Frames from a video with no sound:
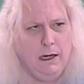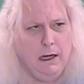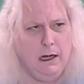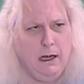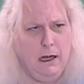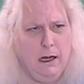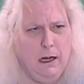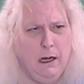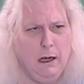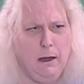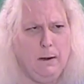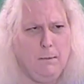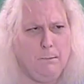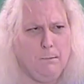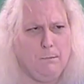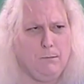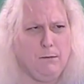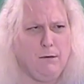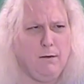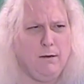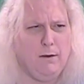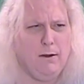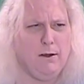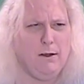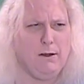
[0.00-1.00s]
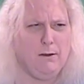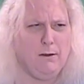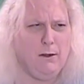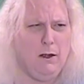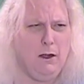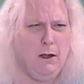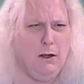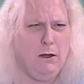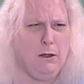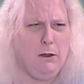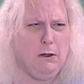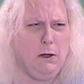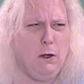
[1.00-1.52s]
Long
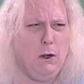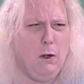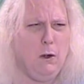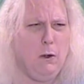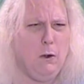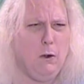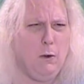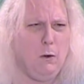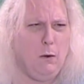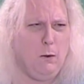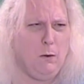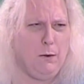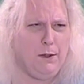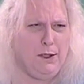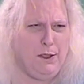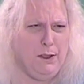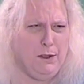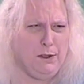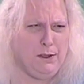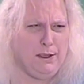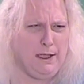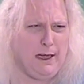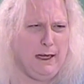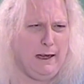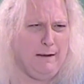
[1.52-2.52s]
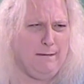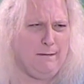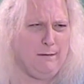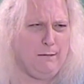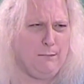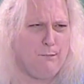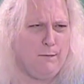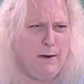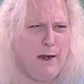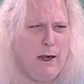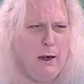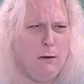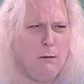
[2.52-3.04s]
ago, we used to have the
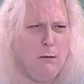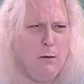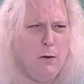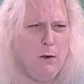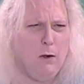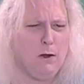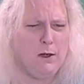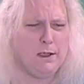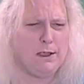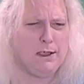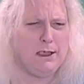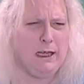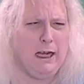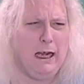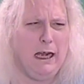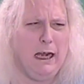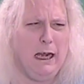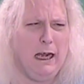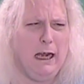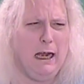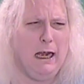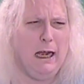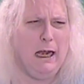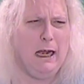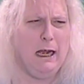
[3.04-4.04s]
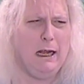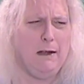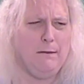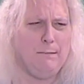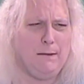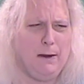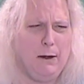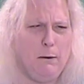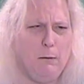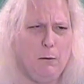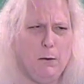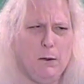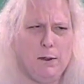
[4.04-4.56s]
fireworks
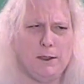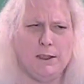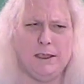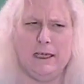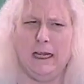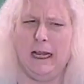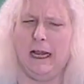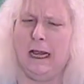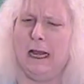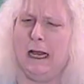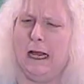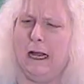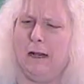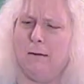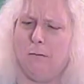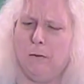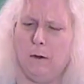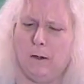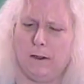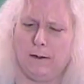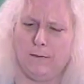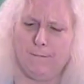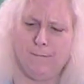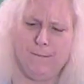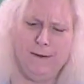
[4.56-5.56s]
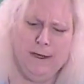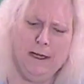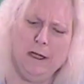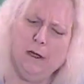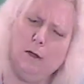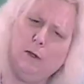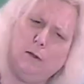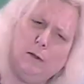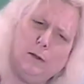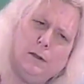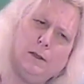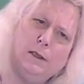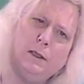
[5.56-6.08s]
at Walker
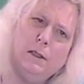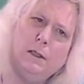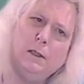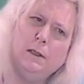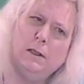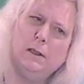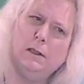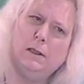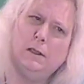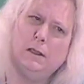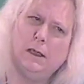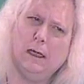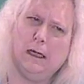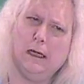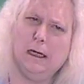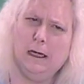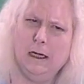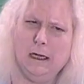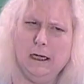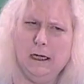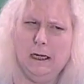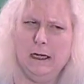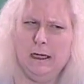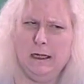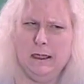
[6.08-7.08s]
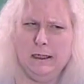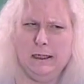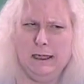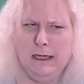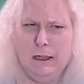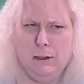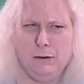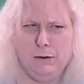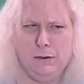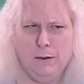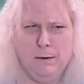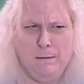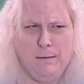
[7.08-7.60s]
Field, and they
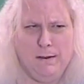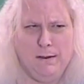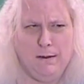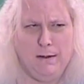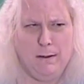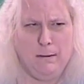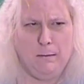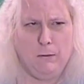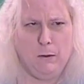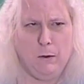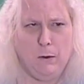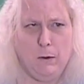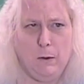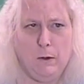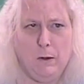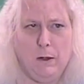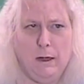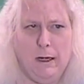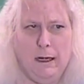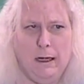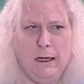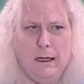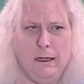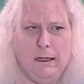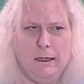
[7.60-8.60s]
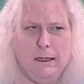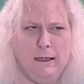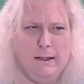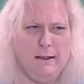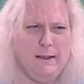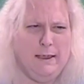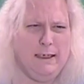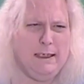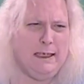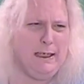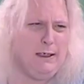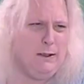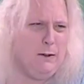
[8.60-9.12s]
don't do them there anymore, and I
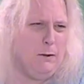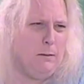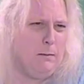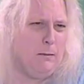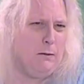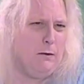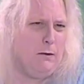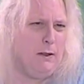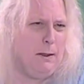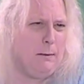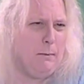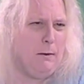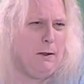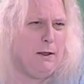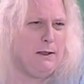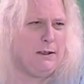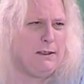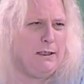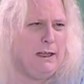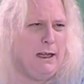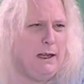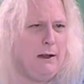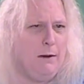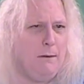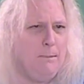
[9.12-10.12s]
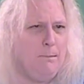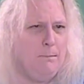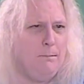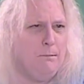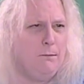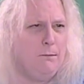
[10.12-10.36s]
think they do them in Raleigh Plaza now.